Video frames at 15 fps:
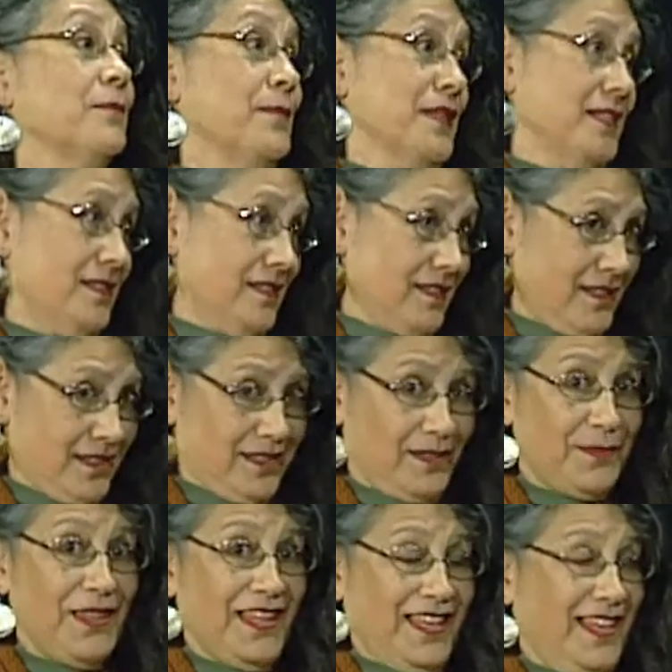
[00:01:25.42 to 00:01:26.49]

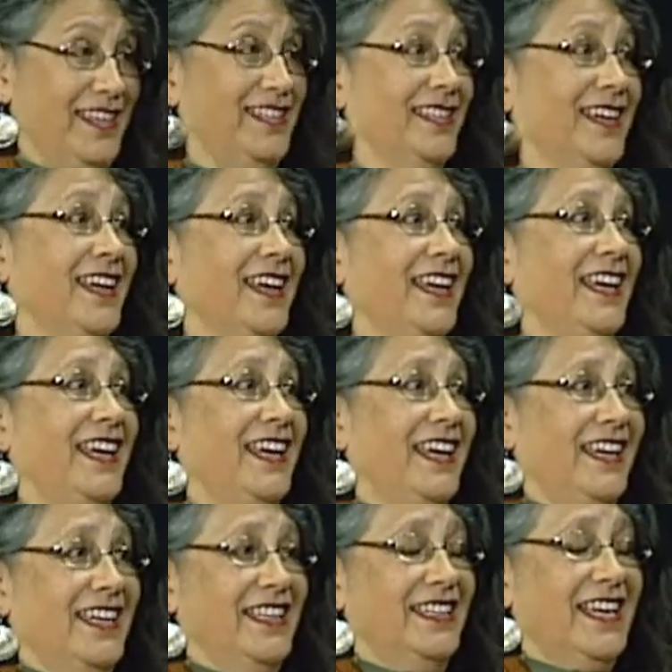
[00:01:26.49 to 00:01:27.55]
mysticism then.
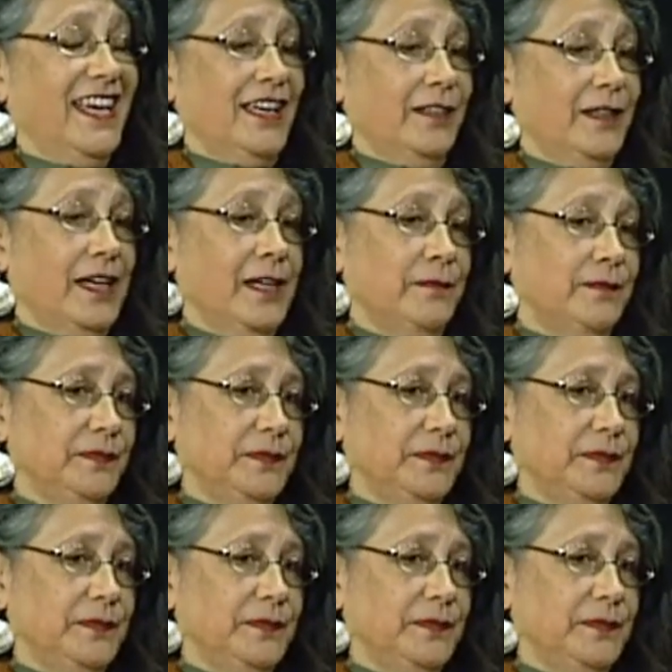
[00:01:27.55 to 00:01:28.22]
And I um,